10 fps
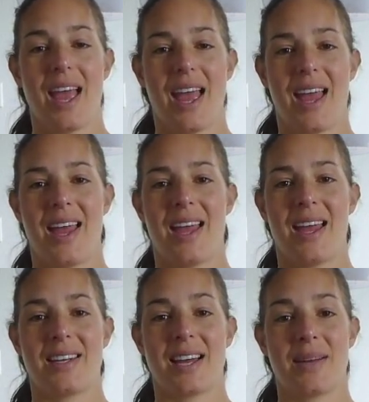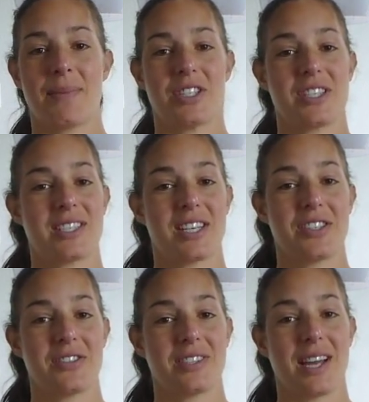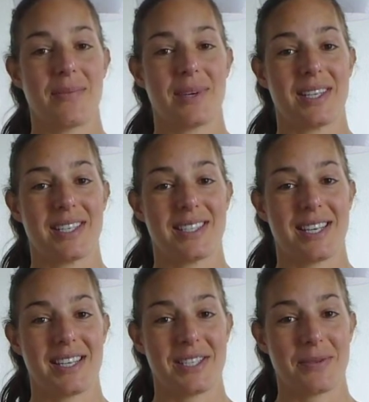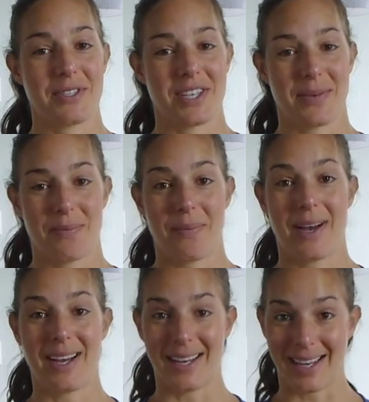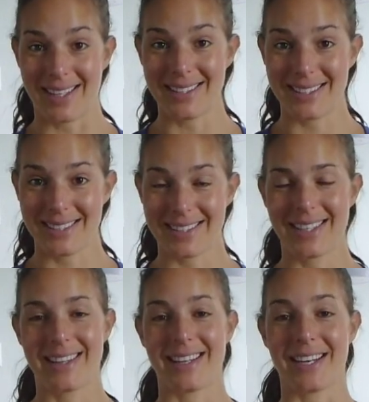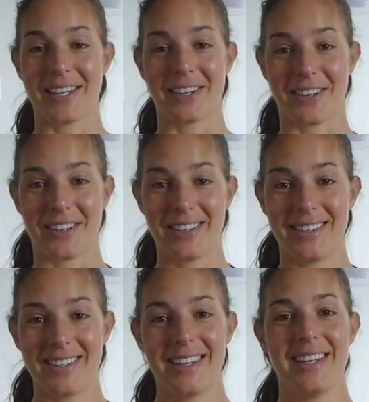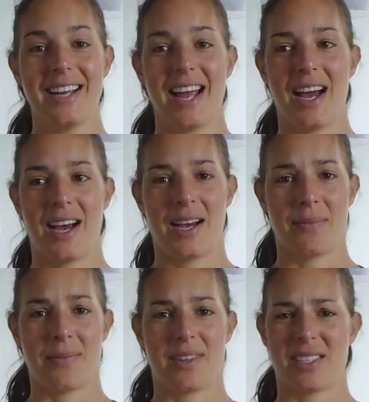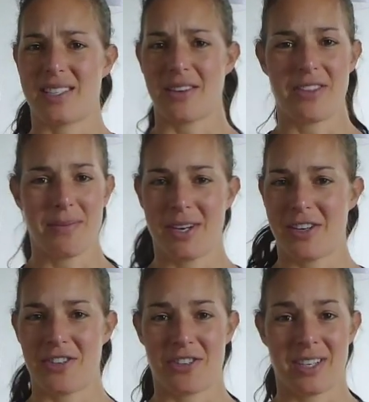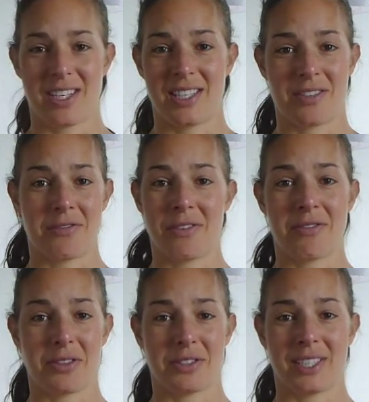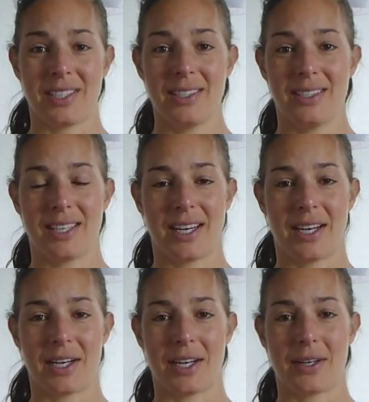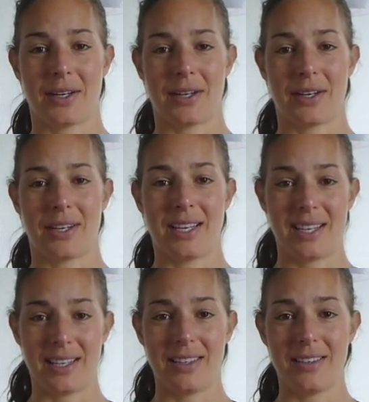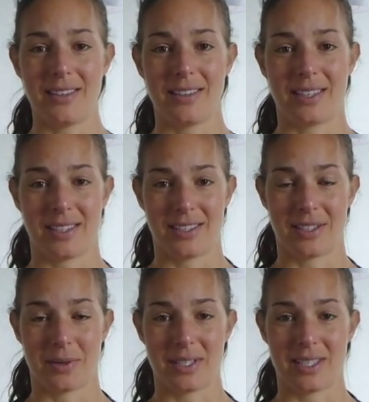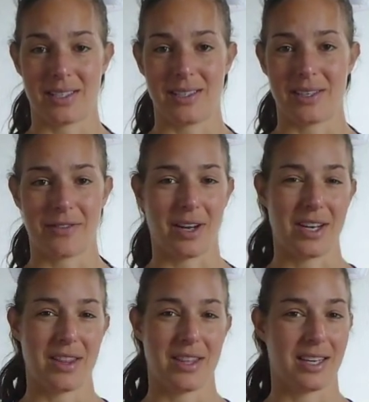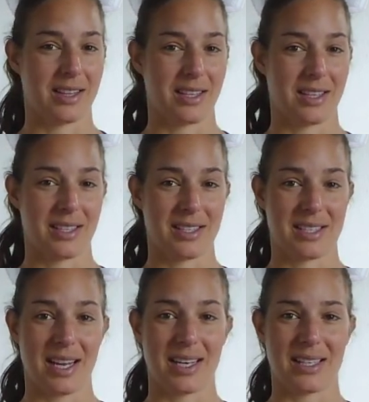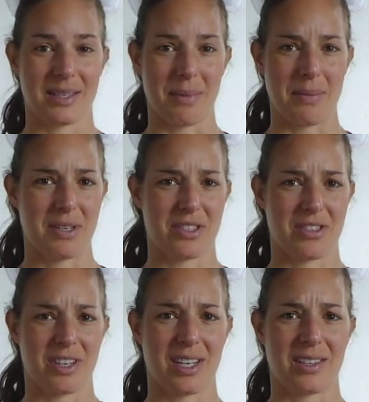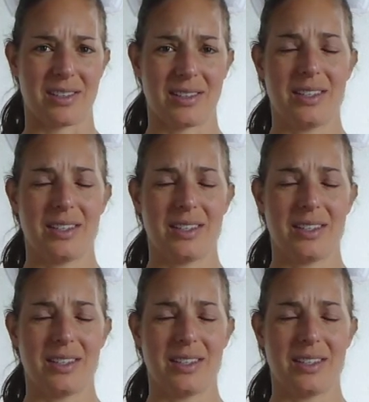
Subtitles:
And I had my gestational diabetes test, which I passed, thank God. The stuff they make you drink is revolting. Here in Switzerland, I think in the States and maybe Australia,